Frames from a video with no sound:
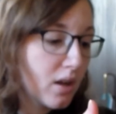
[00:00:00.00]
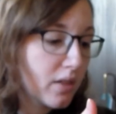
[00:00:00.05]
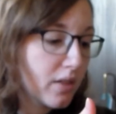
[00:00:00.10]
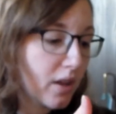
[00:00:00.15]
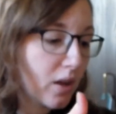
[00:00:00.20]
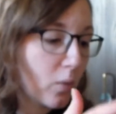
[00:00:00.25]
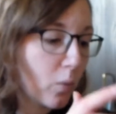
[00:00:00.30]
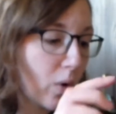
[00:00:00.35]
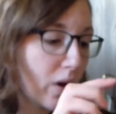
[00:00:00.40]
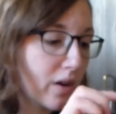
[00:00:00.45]
I
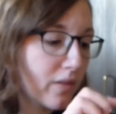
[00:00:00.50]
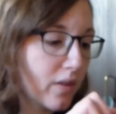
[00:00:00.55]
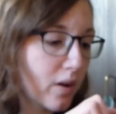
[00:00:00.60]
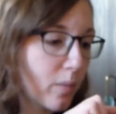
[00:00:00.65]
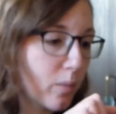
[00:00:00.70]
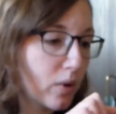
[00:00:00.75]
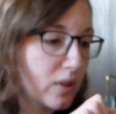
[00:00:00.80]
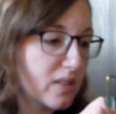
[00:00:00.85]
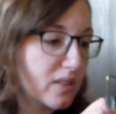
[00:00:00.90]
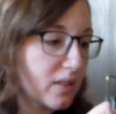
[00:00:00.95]
think one of
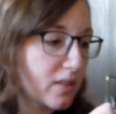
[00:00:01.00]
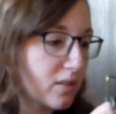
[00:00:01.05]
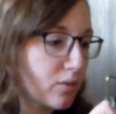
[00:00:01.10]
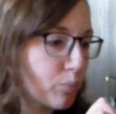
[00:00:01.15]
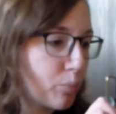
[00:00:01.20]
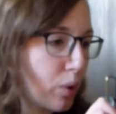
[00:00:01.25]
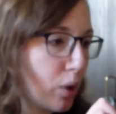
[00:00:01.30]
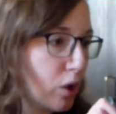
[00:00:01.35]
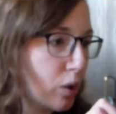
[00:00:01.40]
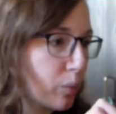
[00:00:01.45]
them was this
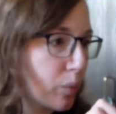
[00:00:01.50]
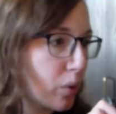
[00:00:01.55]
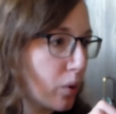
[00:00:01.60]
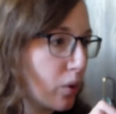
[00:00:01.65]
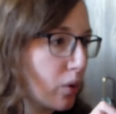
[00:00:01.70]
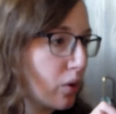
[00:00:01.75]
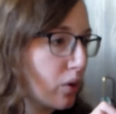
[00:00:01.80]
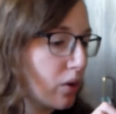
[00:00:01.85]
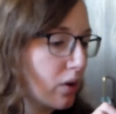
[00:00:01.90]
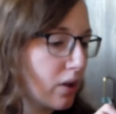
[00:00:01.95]

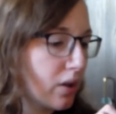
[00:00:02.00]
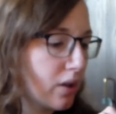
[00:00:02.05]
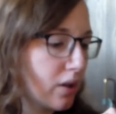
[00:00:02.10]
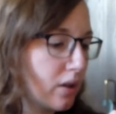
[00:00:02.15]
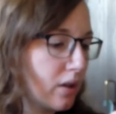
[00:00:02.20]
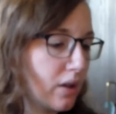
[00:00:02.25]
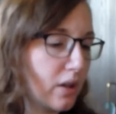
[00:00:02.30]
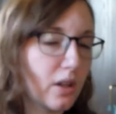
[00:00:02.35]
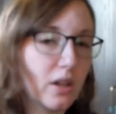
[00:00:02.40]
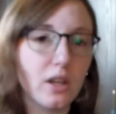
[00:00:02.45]
purple
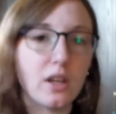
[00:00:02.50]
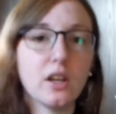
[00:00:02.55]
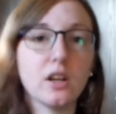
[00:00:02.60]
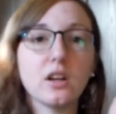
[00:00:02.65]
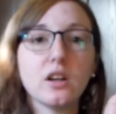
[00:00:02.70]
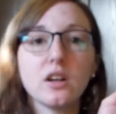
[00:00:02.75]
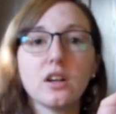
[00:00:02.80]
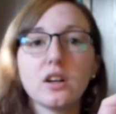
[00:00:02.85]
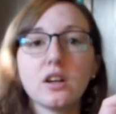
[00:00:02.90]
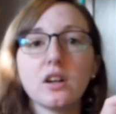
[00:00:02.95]

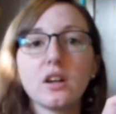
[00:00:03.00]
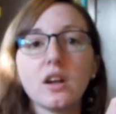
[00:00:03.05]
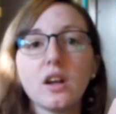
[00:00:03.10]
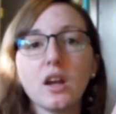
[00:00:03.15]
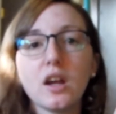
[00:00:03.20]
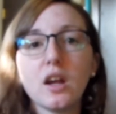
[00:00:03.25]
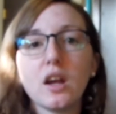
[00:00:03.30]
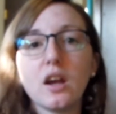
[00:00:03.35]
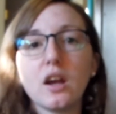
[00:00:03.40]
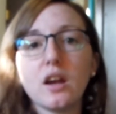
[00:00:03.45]
here.
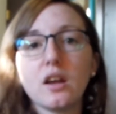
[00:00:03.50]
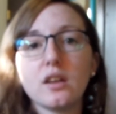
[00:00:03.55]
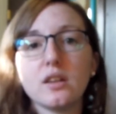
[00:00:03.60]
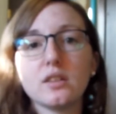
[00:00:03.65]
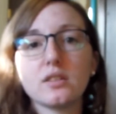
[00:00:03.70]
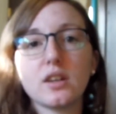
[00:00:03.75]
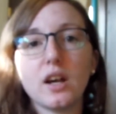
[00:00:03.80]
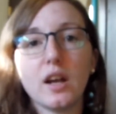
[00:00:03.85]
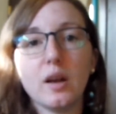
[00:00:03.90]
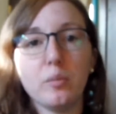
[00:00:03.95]

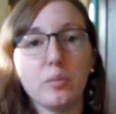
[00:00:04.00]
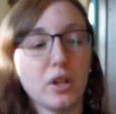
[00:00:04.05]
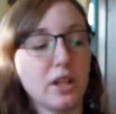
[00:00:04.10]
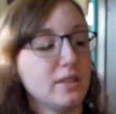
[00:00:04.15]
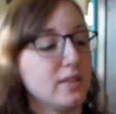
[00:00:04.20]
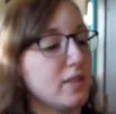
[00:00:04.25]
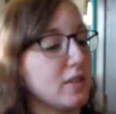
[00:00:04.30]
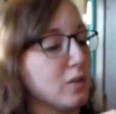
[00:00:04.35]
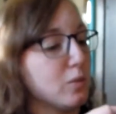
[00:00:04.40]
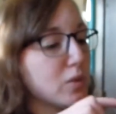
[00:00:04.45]
It kind of
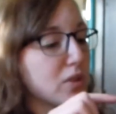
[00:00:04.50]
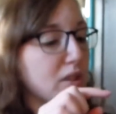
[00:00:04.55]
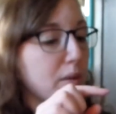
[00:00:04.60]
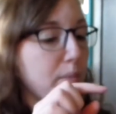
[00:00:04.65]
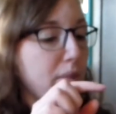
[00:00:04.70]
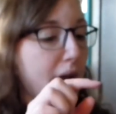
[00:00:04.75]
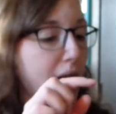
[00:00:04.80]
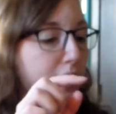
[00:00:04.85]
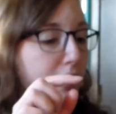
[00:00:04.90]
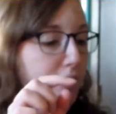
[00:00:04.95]
blends in with the
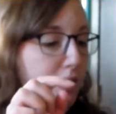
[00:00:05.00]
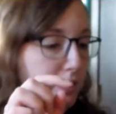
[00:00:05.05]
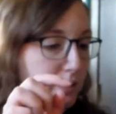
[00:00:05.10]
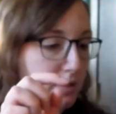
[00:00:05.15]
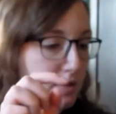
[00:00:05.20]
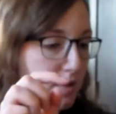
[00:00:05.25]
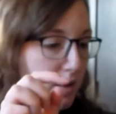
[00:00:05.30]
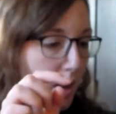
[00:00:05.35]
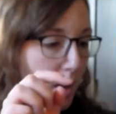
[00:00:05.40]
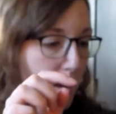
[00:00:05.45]

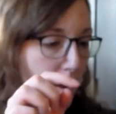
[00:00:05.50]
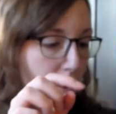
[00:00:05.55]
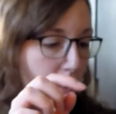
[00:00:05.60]
palette.